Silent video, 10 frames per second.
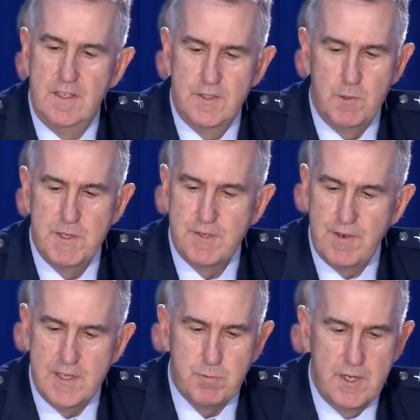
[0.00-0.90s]
So, Mr.
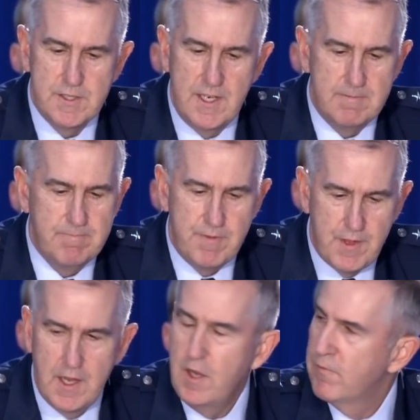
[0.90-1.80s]
Vice President,
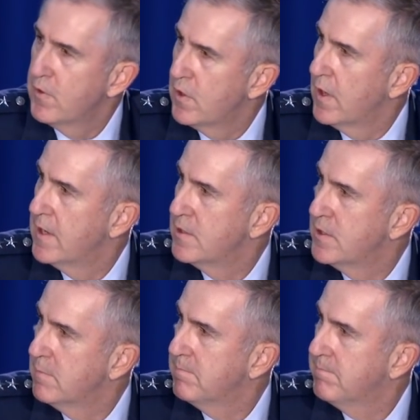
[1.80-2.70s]
thank you for your
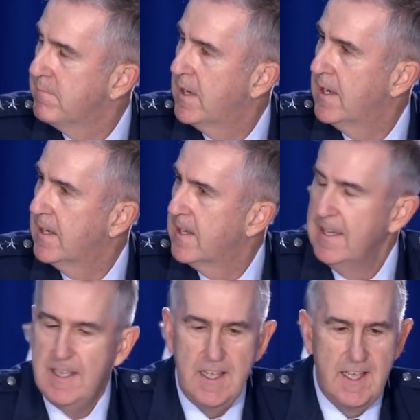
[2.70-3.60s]
leadership.
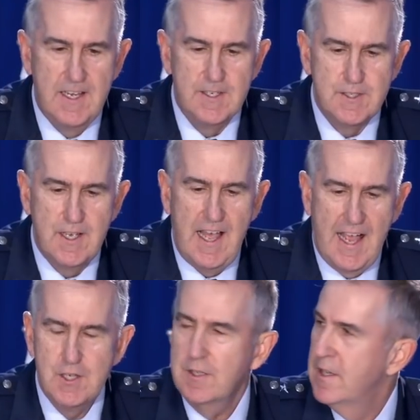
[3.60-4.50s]
It is
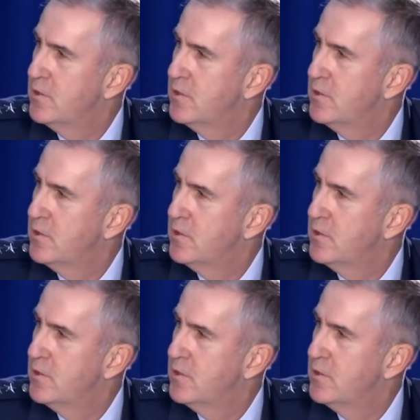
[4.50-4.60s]
actually a